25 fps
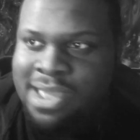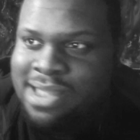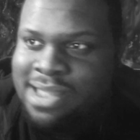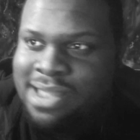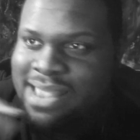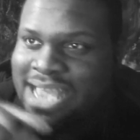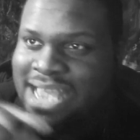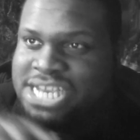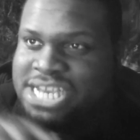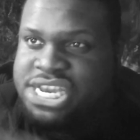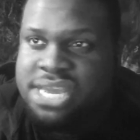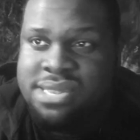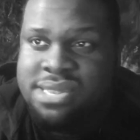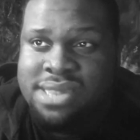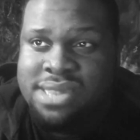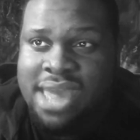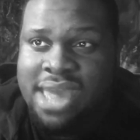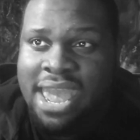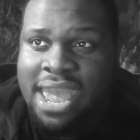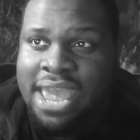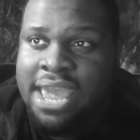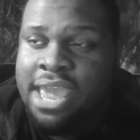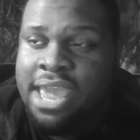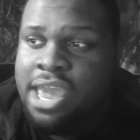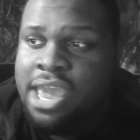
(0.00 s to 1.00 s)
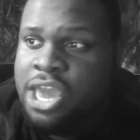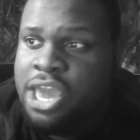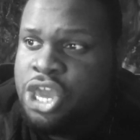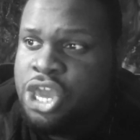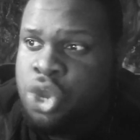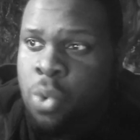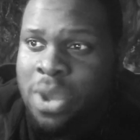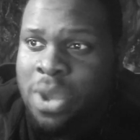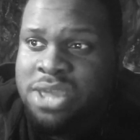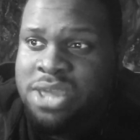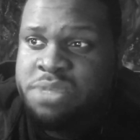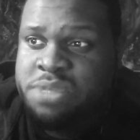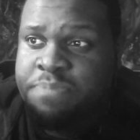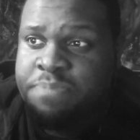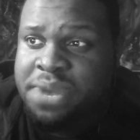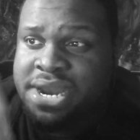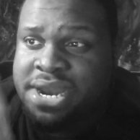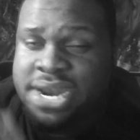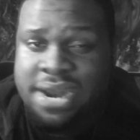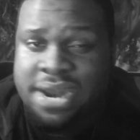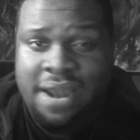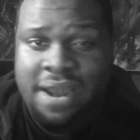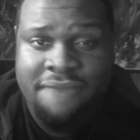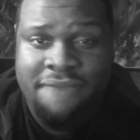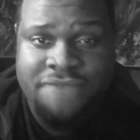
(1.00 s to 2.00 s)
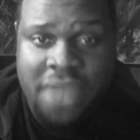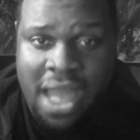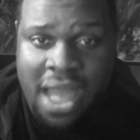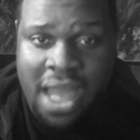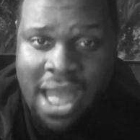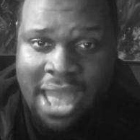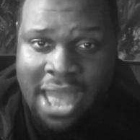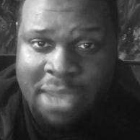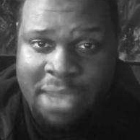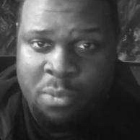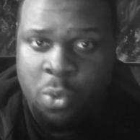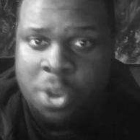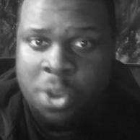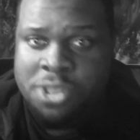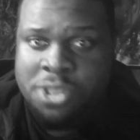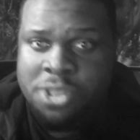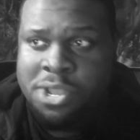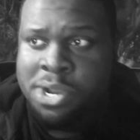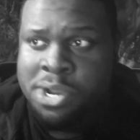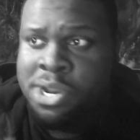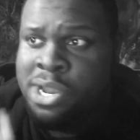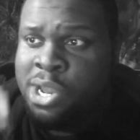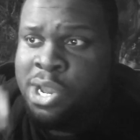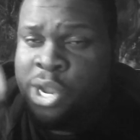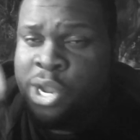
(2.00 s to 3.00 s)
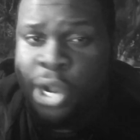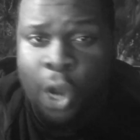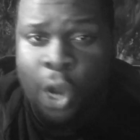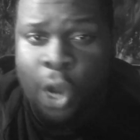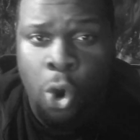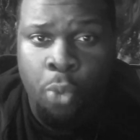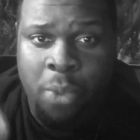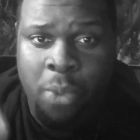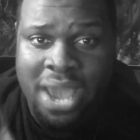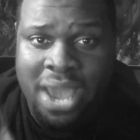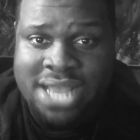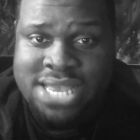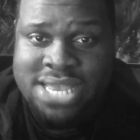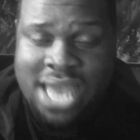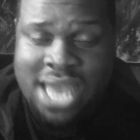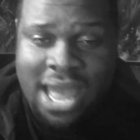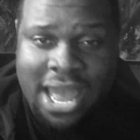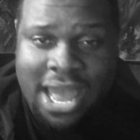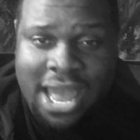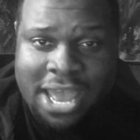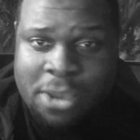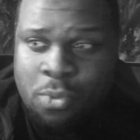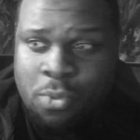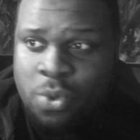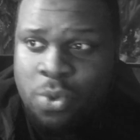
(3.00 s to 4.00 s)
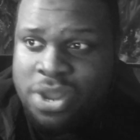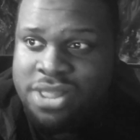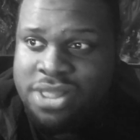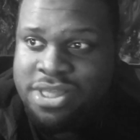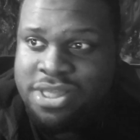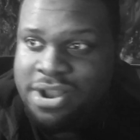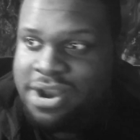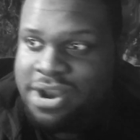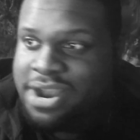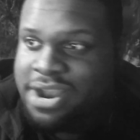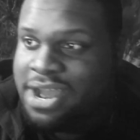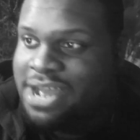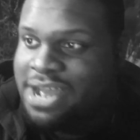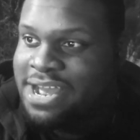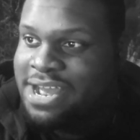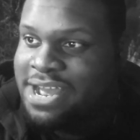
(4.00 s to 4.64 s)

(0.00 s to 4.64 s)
like she say you ain't spending enough time with her, go make time with her.